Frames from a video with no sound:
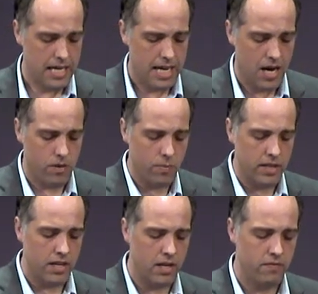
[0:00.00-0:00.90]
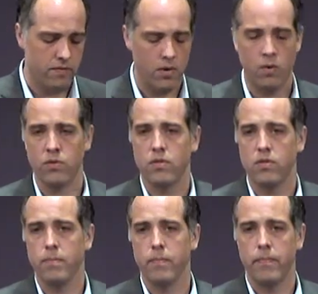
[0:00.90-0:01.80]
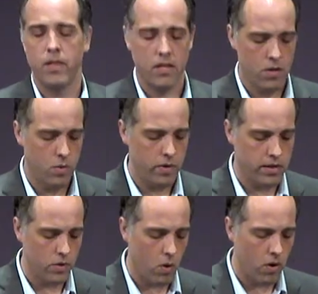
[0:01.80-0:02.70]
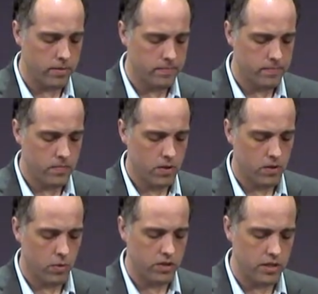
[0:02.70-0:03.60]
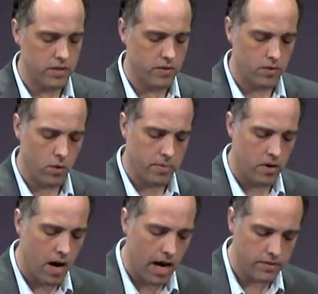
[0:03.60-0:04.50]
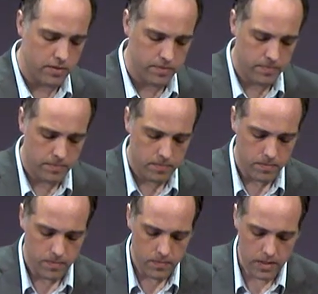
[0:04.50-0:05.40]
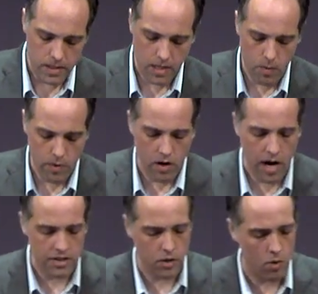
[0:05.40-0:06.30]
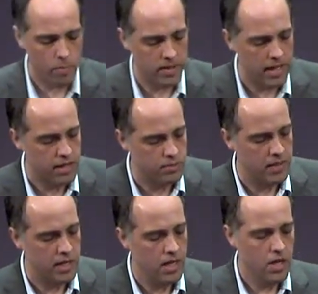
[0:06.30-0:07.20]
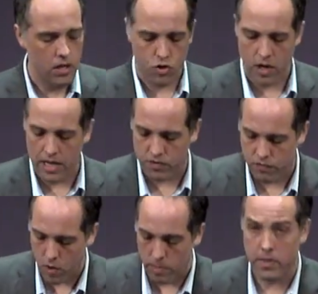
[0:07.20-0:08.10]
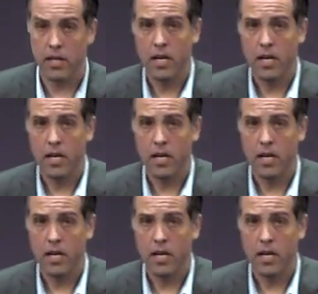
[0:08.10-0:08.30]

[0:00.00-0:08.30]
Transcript: How can we love those who we ignore? Lord Jesus, open our eyes. And when our eyes are open, let us be transformed.